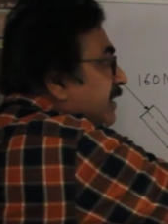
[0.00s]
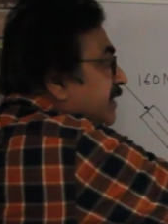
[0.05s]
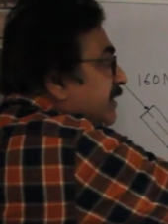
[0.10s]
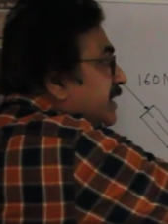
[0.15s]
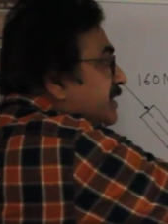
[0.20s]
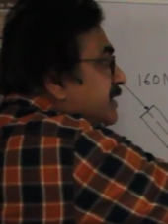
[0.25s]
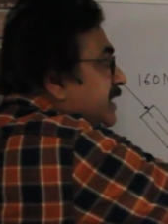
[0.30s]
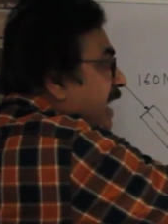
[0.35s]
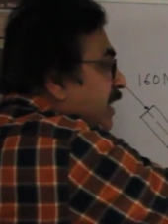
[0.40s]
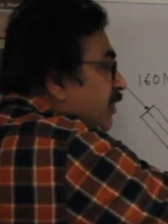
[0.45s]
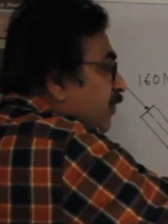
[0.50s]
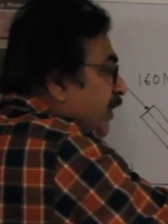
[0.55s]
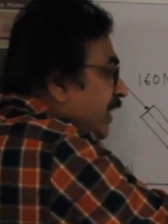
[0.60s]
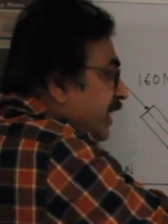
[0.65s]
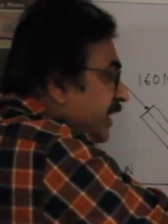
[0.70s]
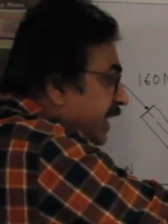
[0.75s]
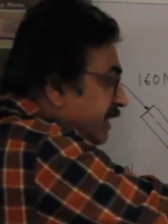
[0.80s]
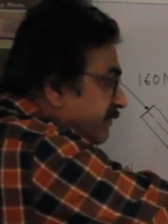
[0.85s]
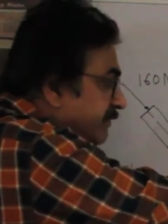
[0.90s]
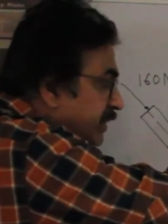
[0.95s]
this
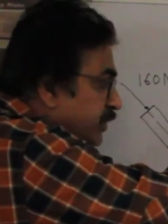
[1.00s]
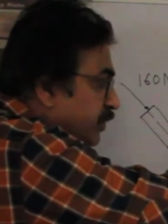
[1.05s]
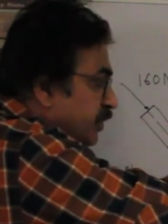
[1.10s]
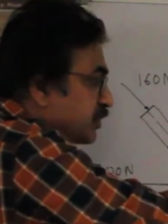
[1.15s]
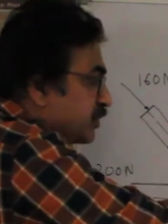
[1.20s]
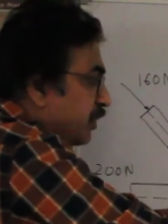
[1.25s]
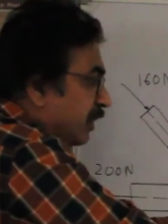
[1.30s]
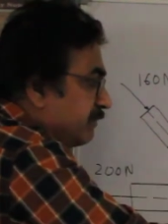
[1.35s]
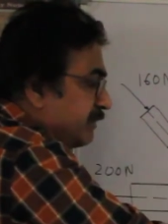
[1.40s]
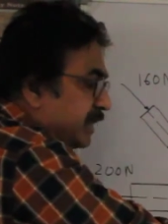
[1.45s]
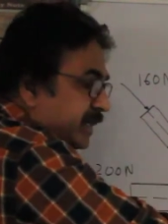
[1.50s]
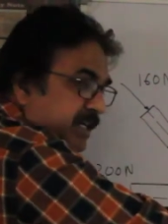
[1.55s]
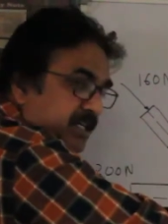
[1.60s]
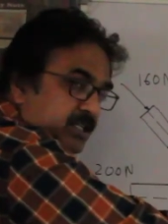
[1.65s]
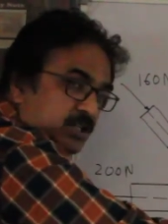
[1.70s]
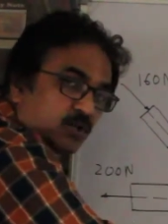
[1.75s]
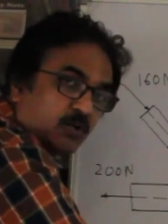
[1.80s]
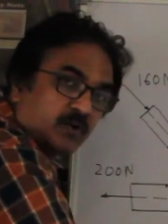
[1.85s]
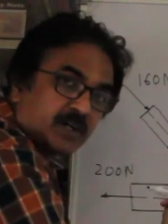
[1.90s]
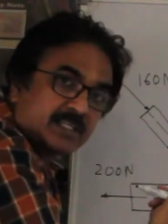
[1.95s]
arrowhead, and when you resolve it,
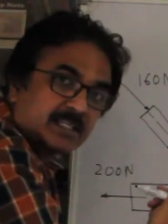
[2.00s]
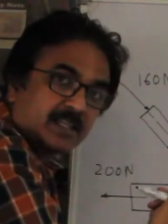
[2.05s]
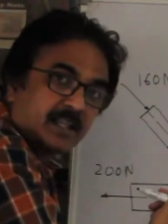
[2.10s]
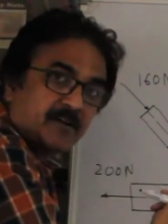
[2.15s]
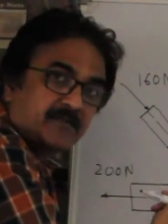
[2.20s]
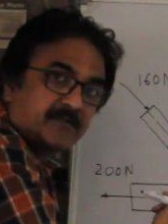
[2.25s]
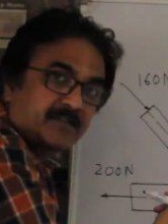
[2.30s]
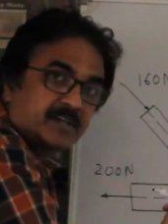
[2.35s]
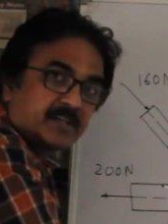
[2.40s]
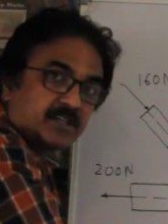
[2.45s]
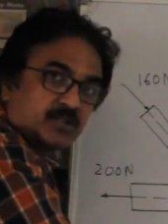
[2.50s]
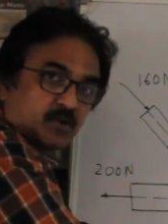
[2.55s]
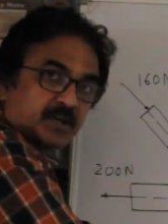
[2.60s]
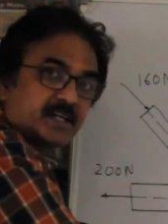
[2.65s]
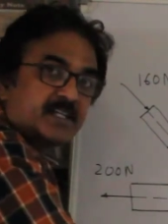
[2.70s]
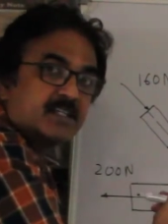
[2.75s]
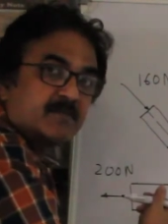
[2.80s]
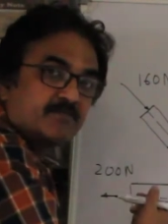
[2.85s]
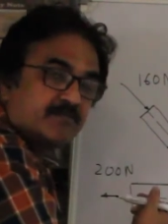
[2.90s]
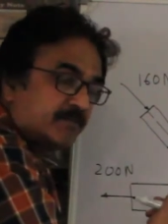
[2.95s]
it's towards left, so
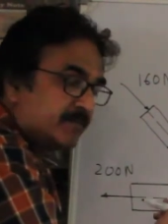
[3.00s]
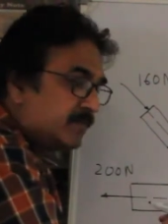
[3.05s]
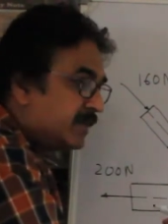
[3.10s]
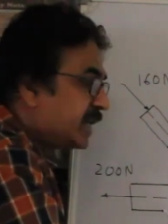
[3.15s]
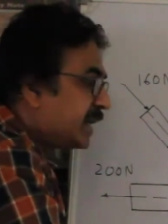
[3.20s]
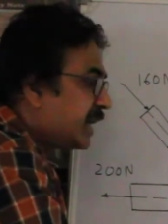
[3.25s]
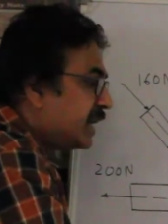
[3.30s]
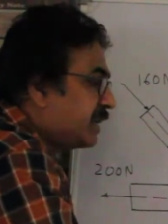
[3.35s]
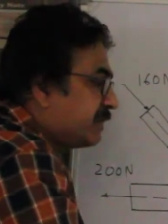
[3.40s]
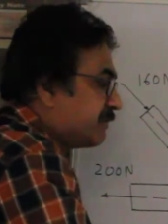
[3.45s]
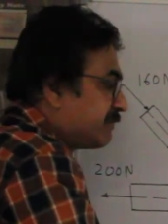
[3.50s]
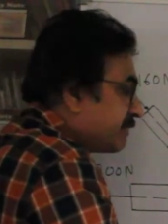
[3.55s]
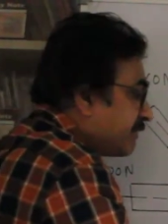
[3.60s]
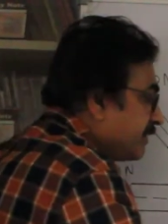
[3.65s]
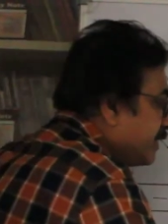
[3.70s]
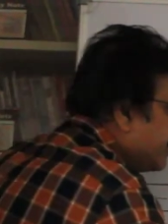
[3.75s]
it's negative